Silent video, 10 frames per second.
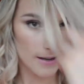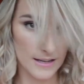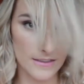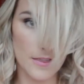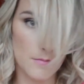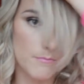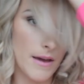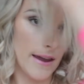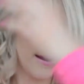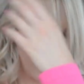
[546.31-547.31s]
And then the
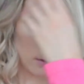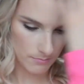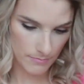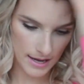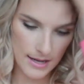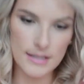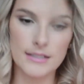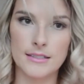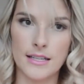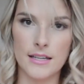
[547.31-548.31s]
bang
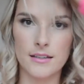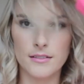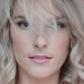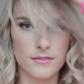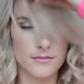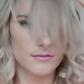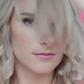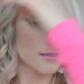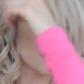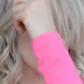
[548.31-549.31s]
is like
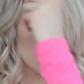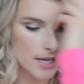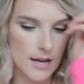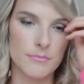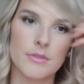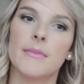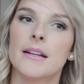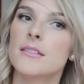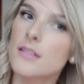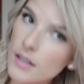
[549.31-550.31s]
so
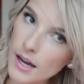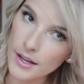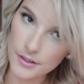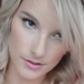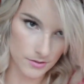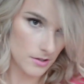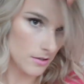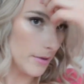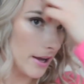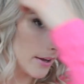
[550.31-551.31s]
temperamental. I don't know, all
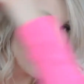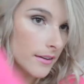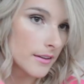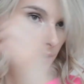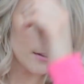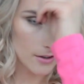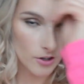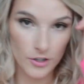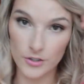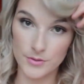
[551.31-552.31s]
my
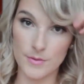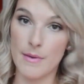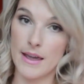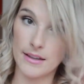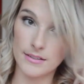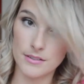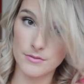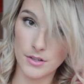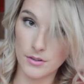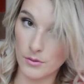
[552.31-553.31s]
girls with bangs, you
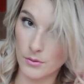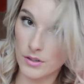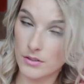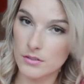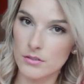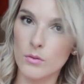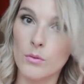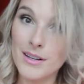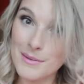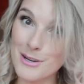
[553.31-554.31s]
know
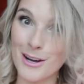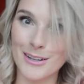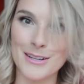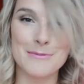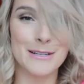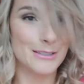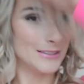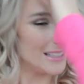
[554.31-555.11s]
what I'm talking about.